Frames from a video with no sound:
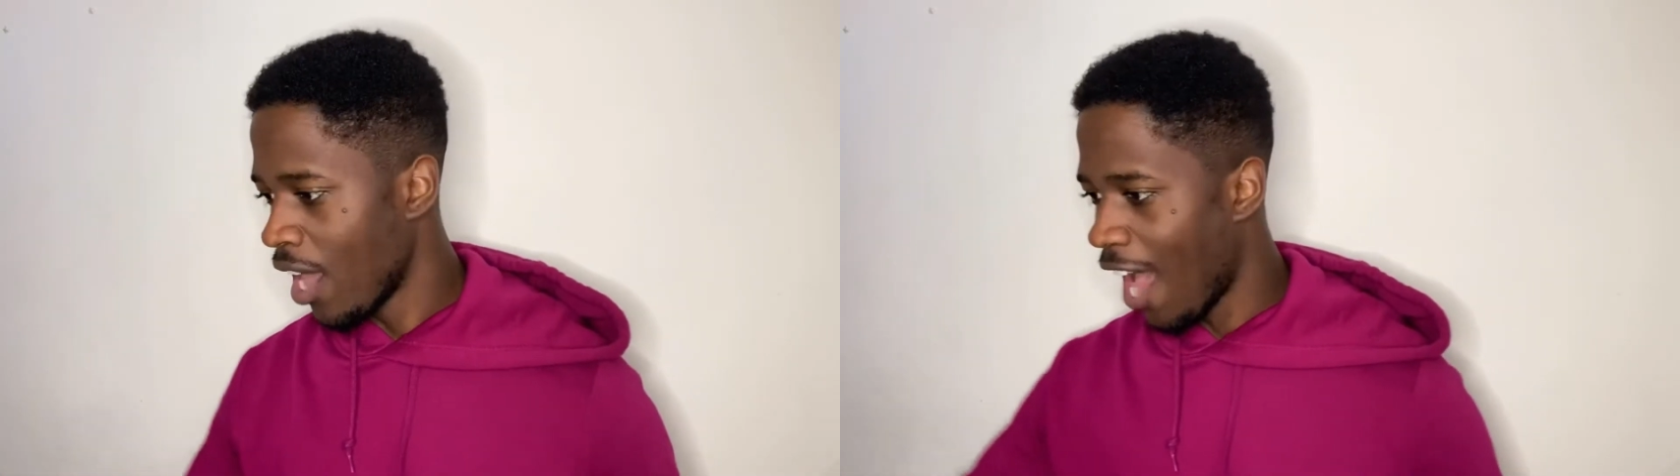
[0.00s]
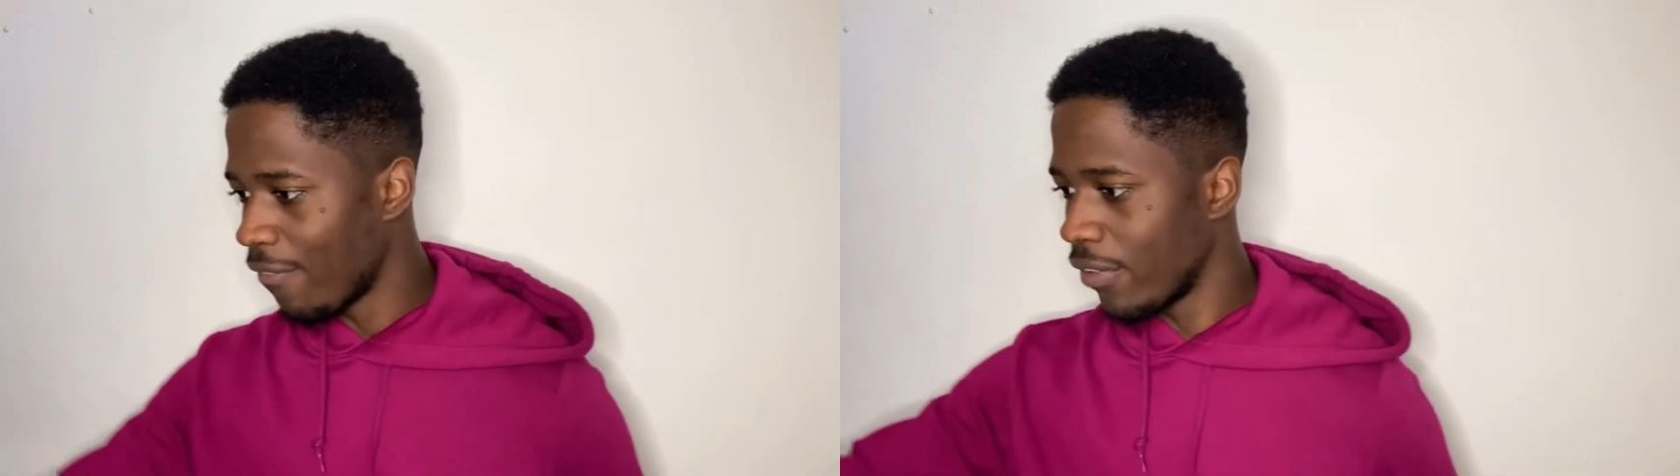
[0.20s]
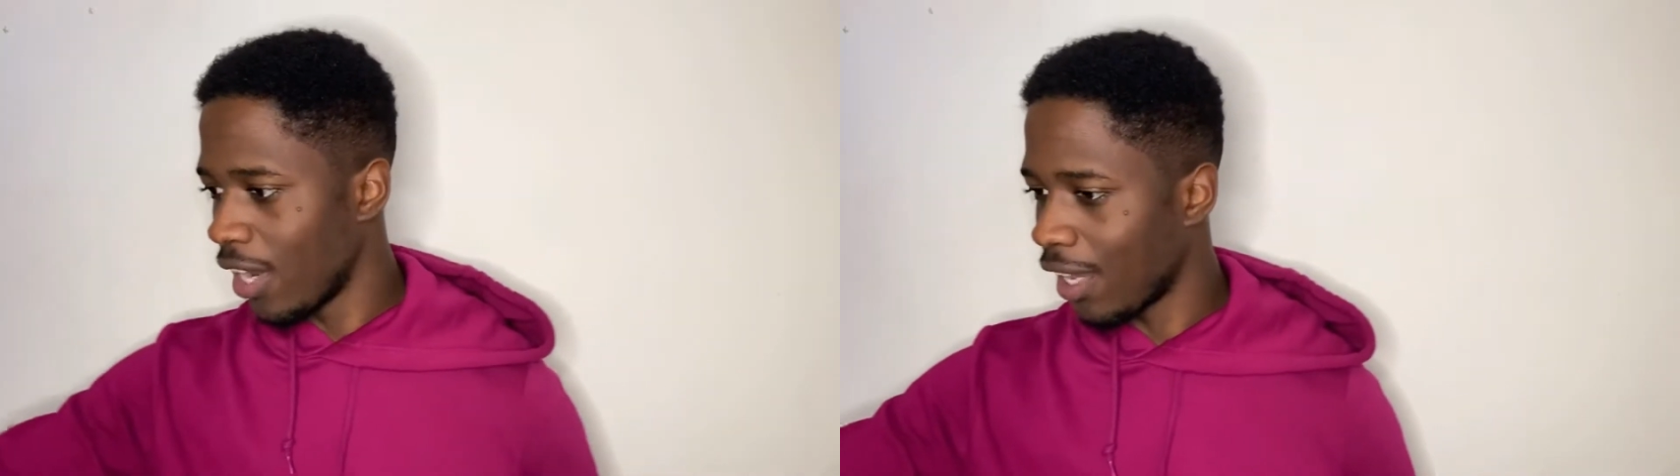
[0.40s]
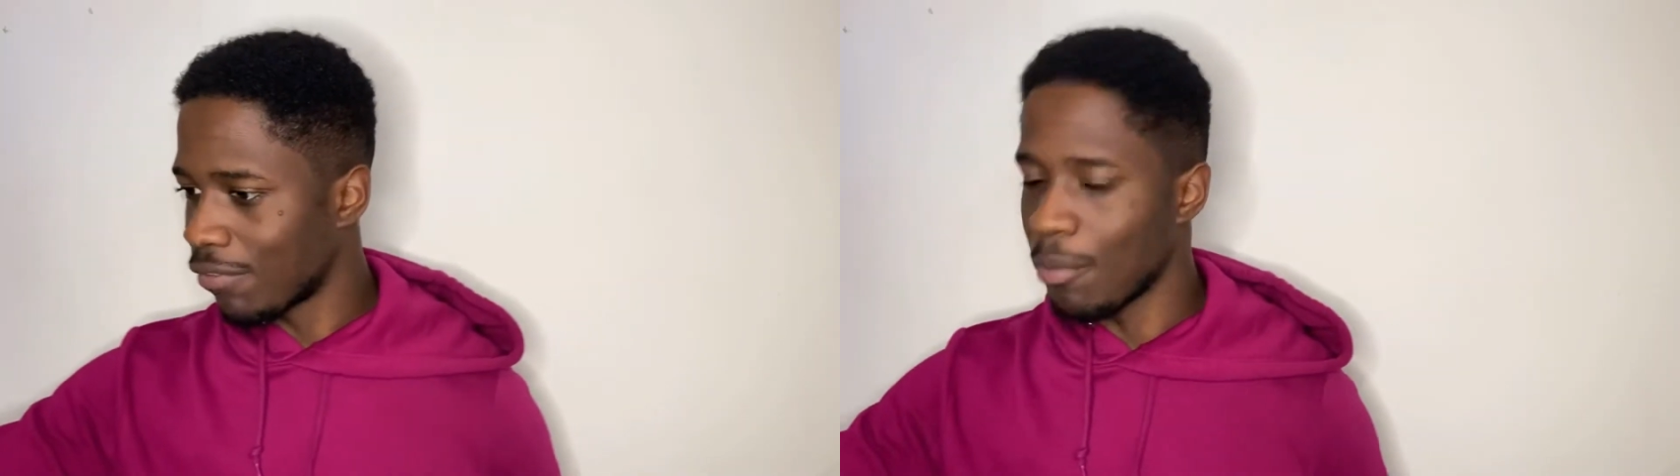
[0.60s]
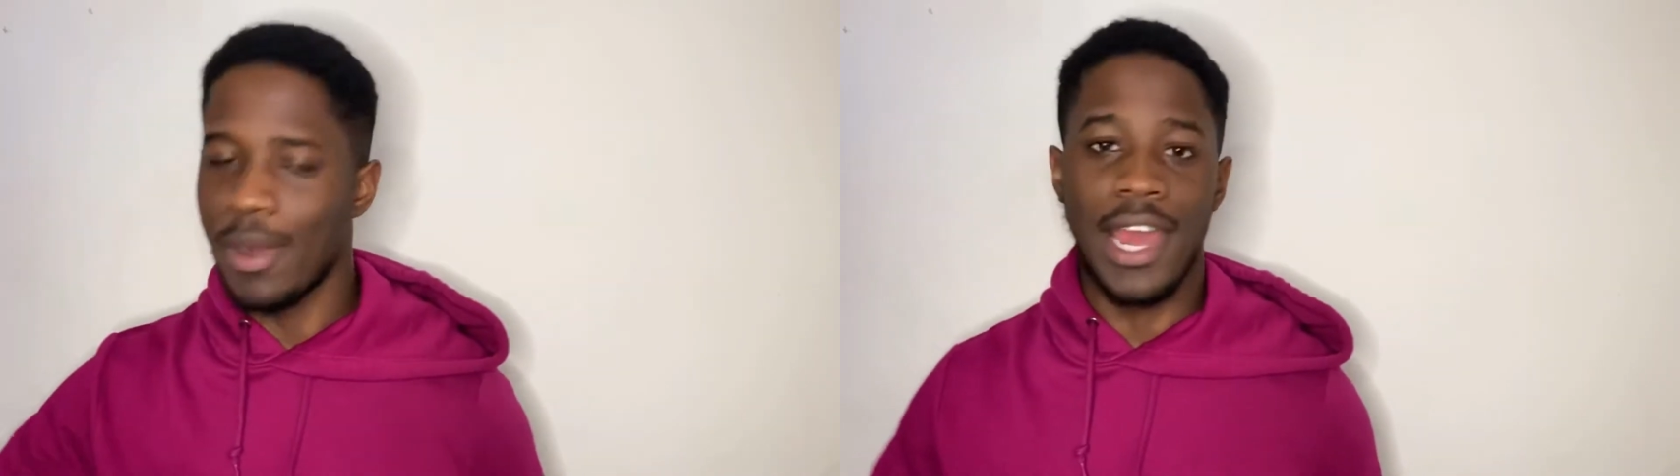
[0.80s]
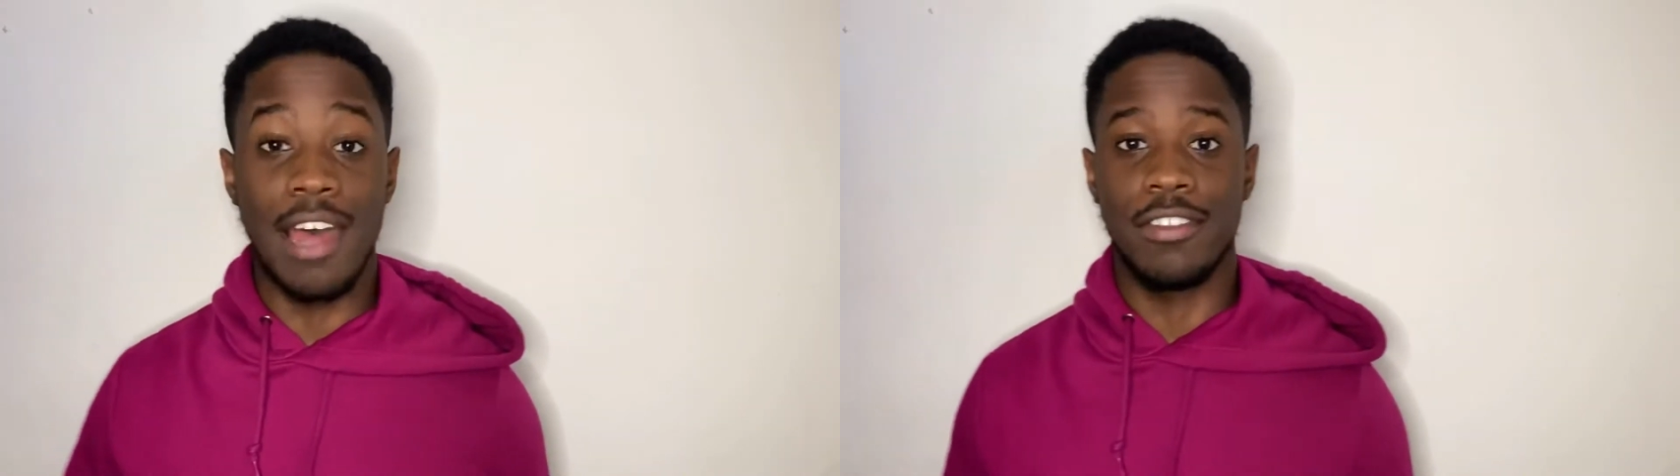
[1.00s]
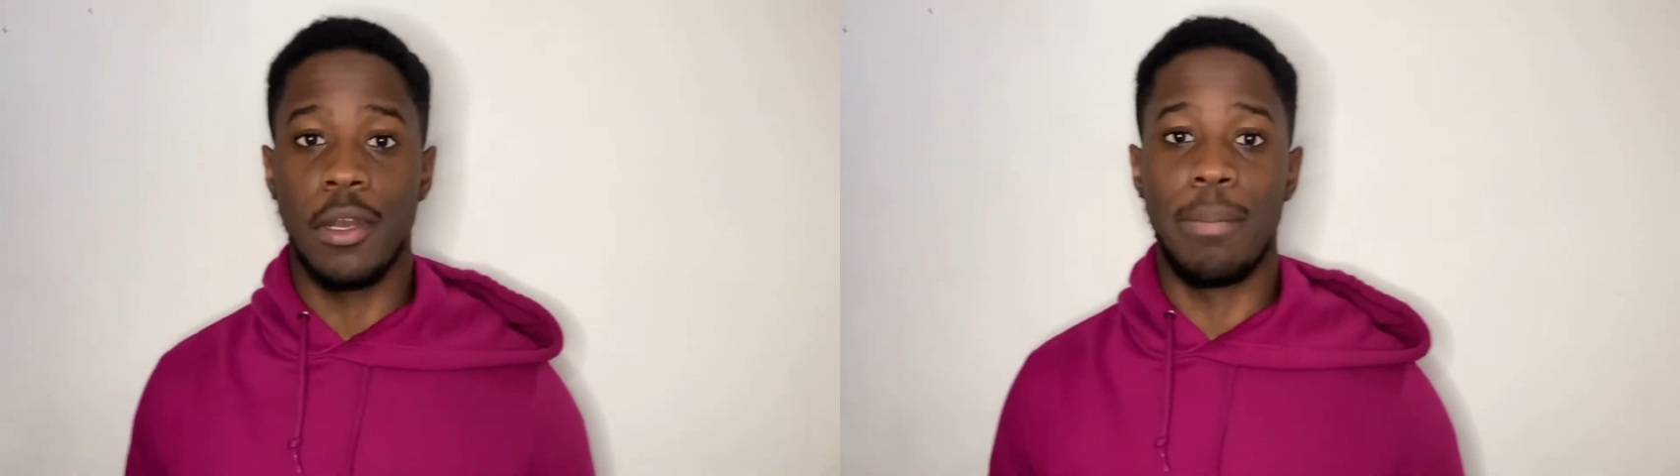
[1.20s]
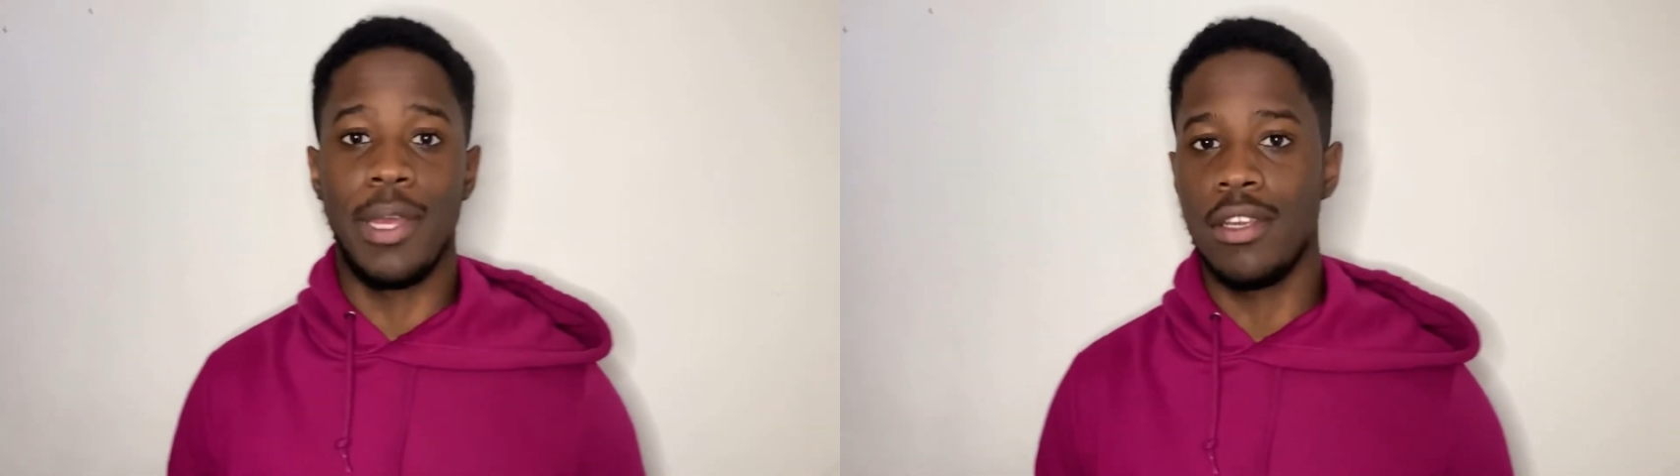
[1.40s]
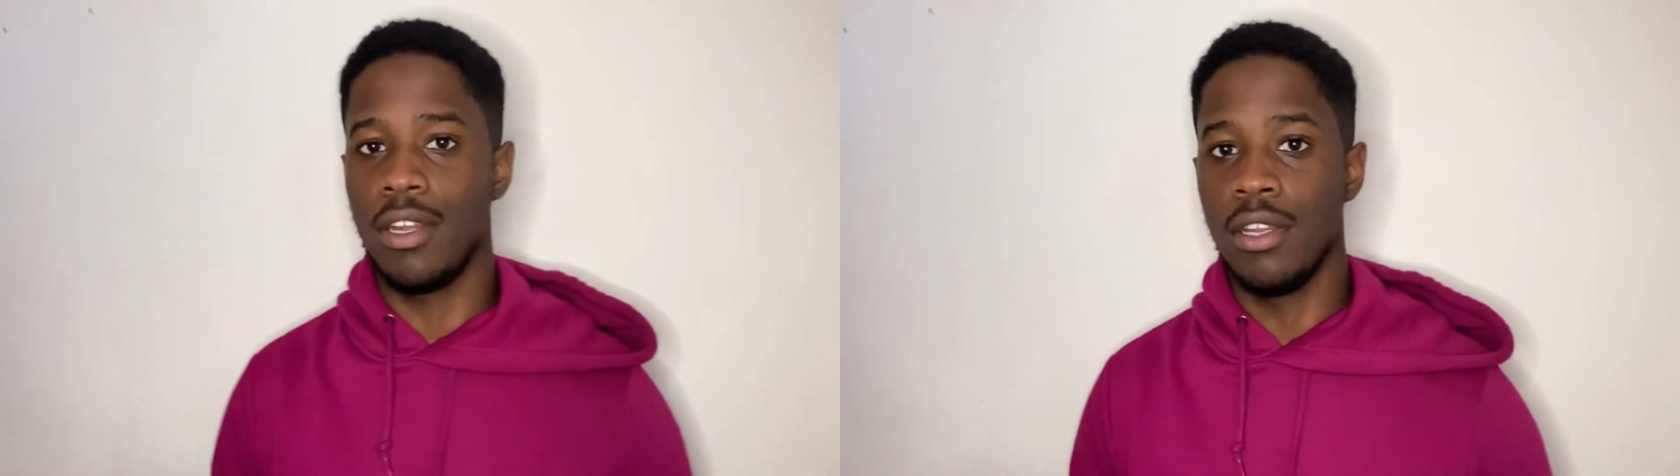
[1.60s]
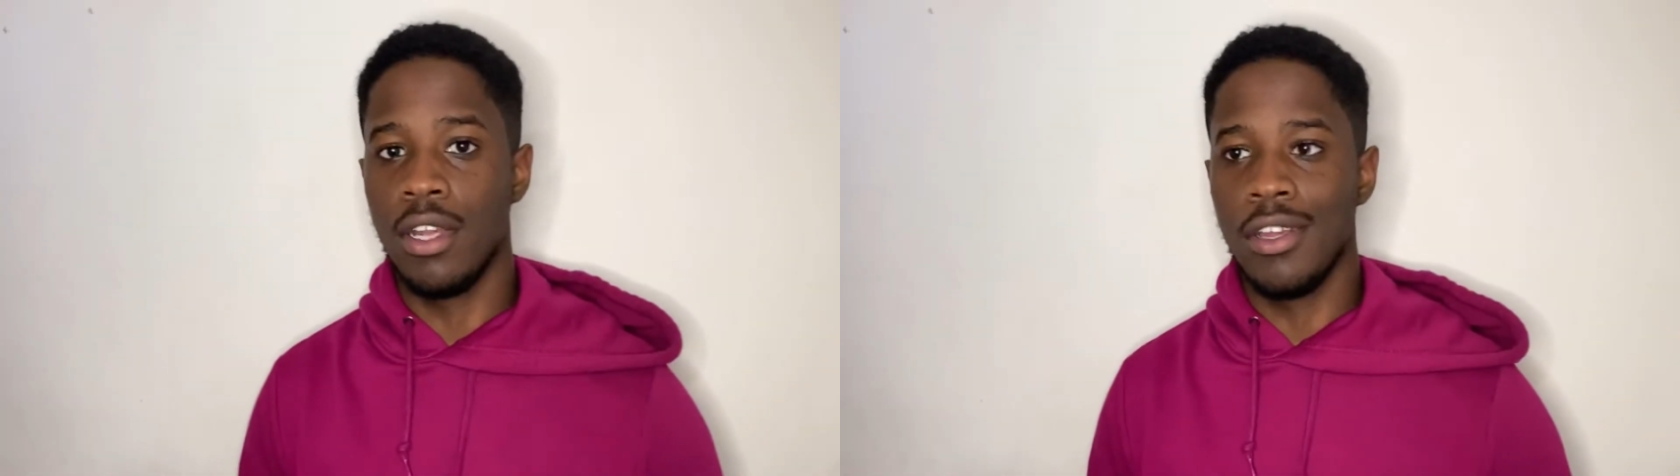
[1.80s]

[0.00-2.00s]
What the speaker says: I feel like if somebody has an opinion,